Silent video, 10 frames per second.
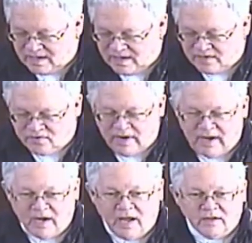
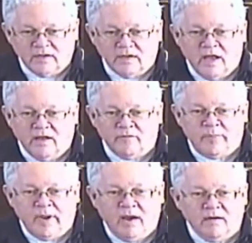train out
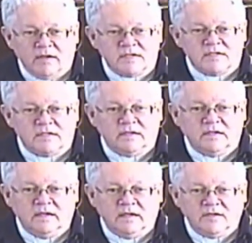of Paris.
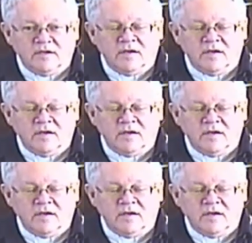Took